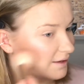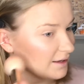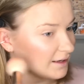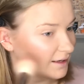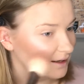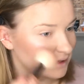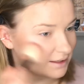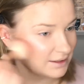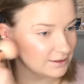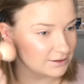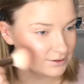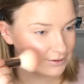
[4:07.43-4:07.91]

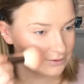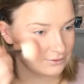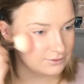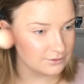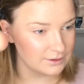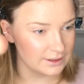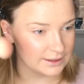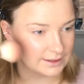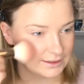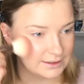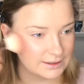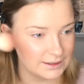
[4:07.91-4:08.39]
And I do
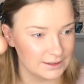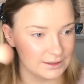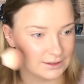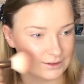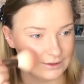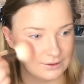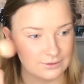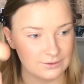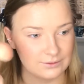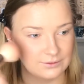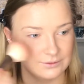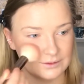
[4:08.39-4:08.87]
like to
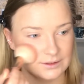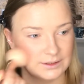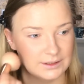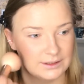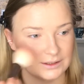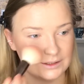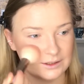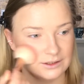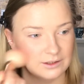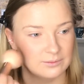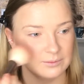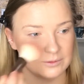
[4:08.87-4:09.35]
use
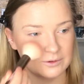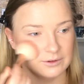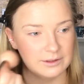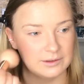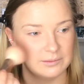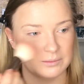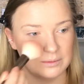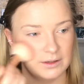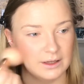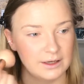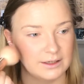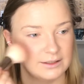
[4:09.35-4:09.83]
a
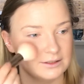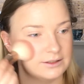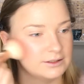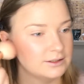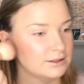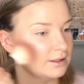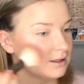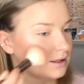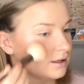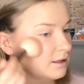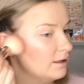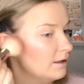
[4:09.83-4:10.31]
shimmery
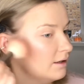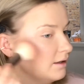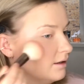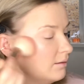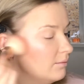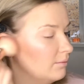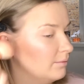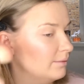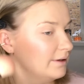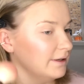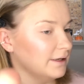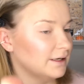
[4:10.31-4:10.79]
blush,
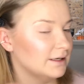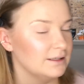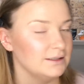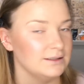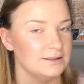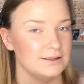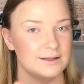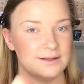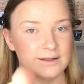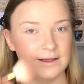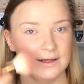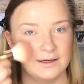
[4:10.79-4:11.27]

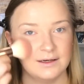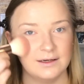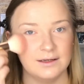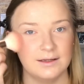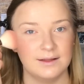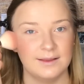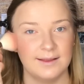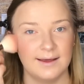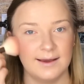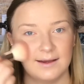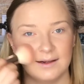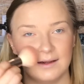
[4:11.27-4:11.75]
because
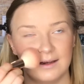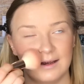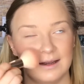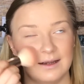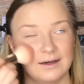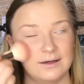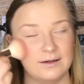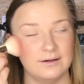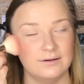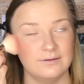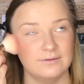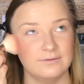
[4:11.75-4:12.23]
then that
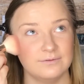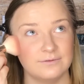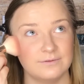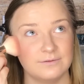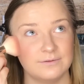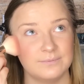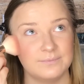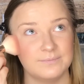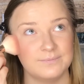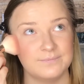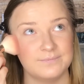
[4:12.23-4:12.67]
kind of